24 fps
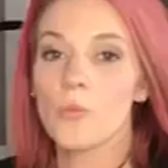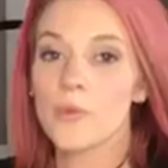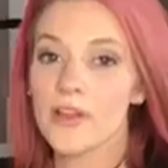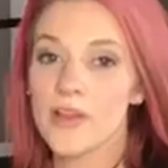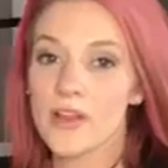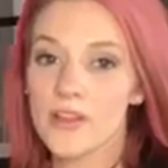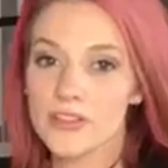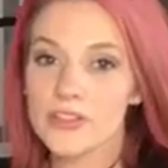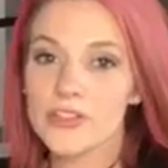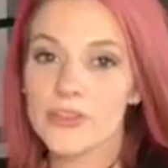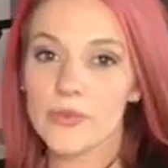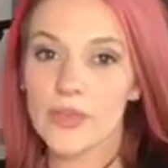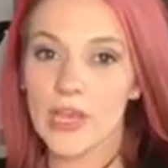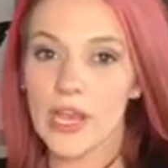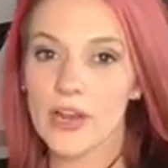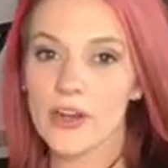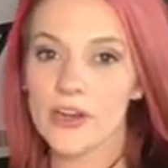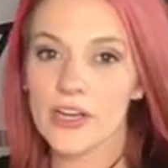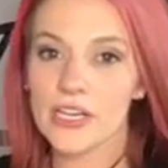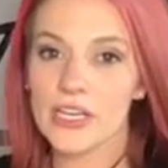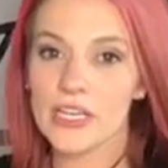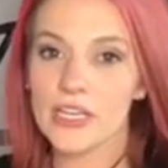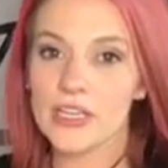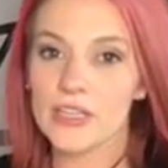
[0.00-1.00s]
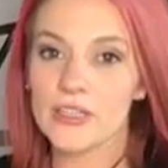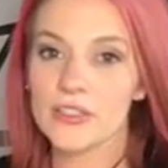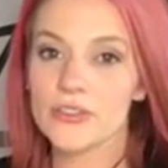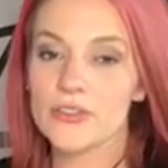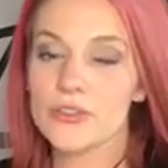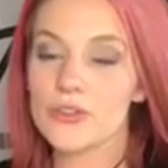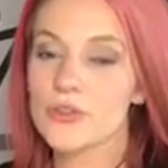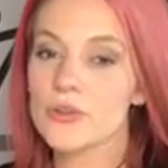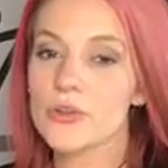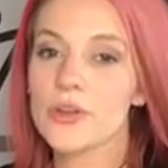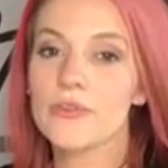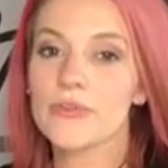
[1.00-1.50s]
We also carry
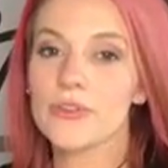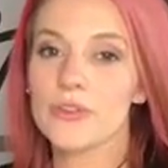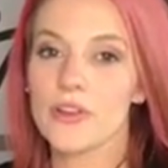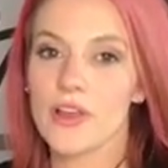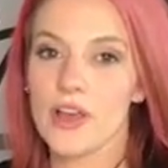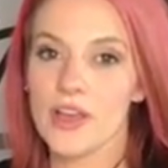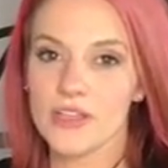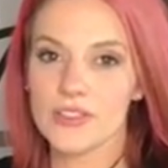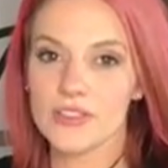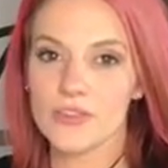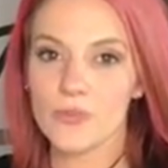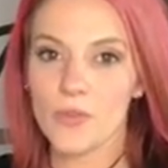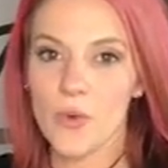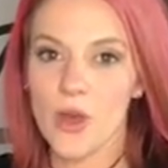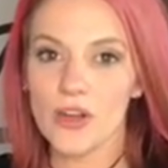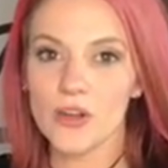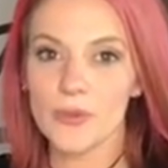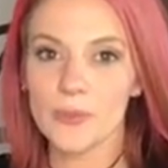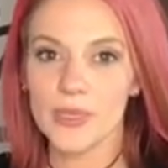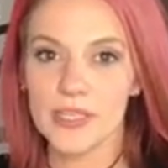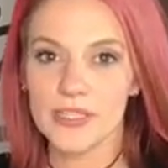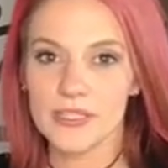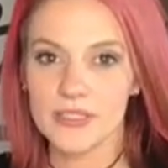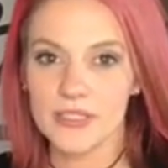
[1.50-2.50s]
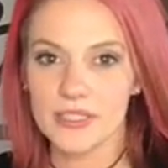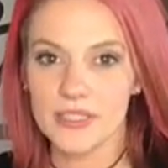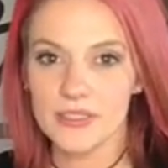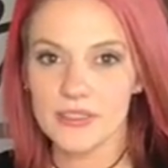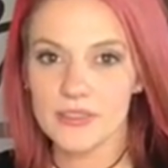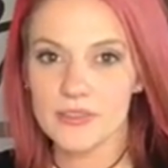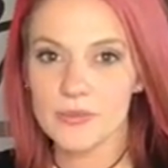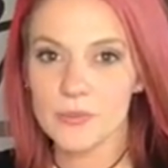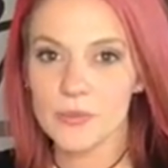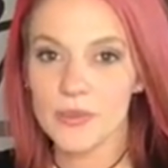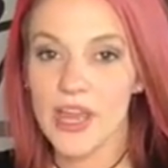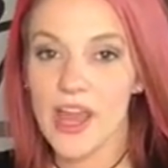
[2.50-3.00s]
two different lines of water based
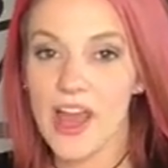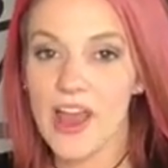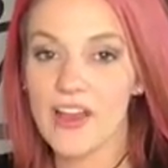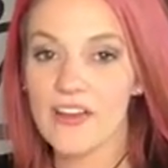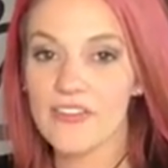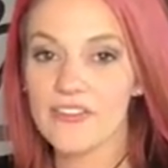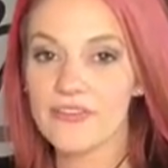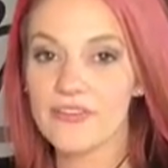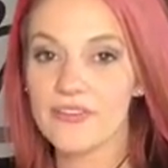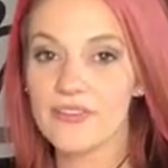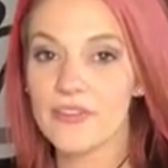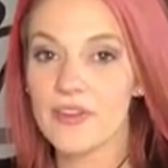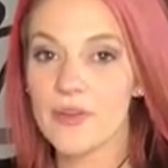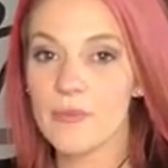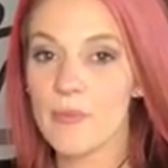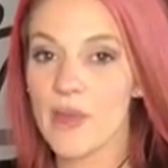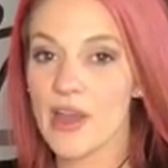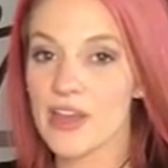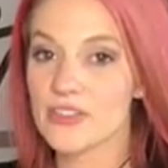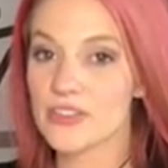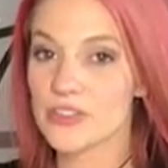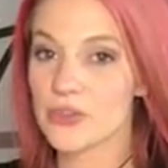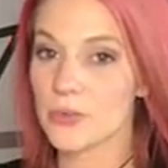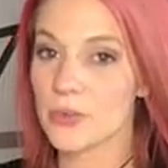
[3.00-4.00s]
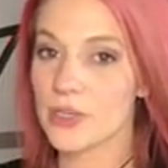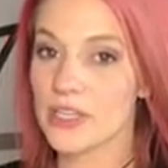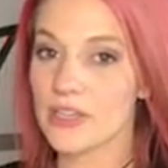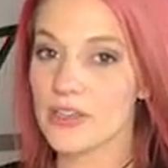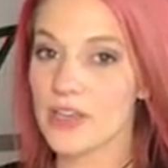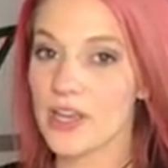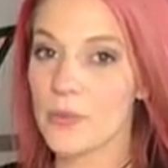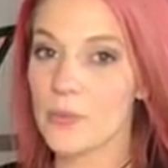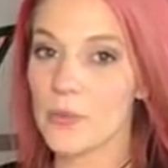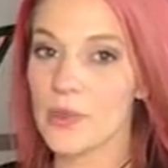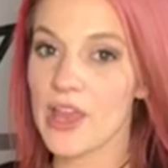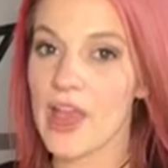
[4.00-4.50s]
inks. We have Matsui
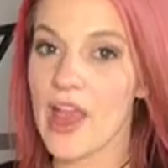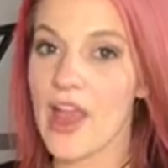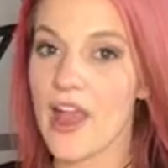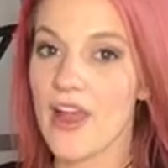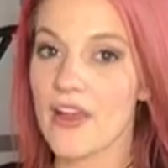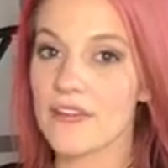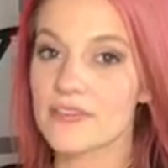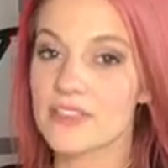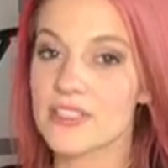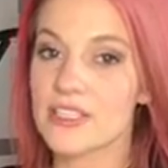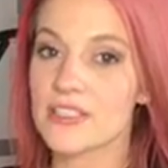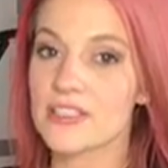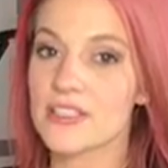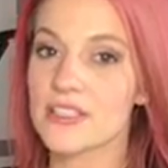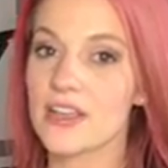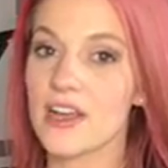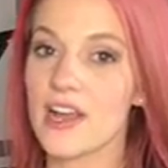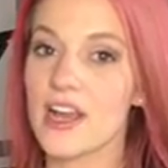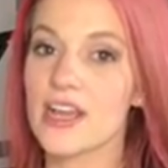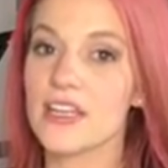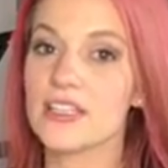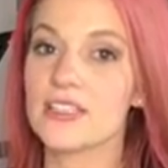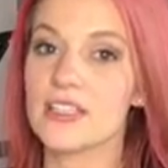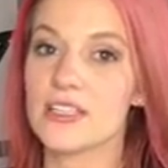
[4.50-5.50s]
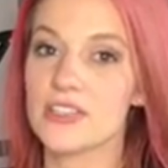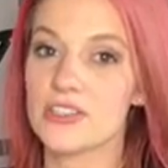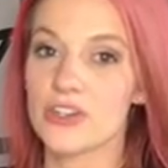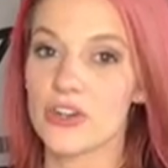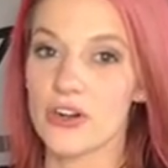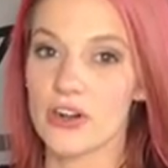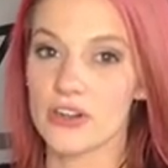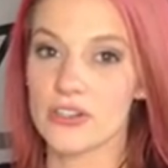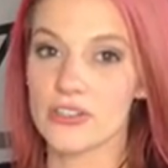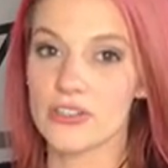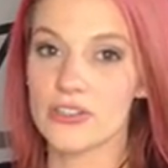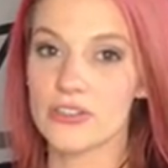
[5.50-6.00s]
and we have CCI
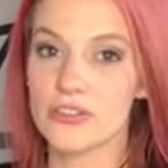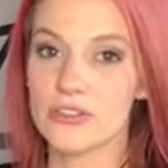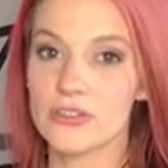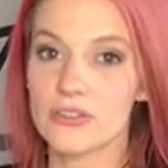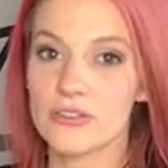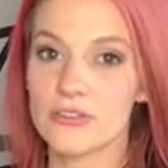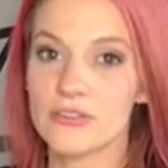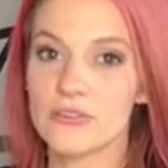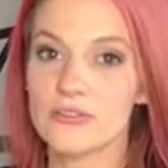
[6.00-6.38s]
T-Charge.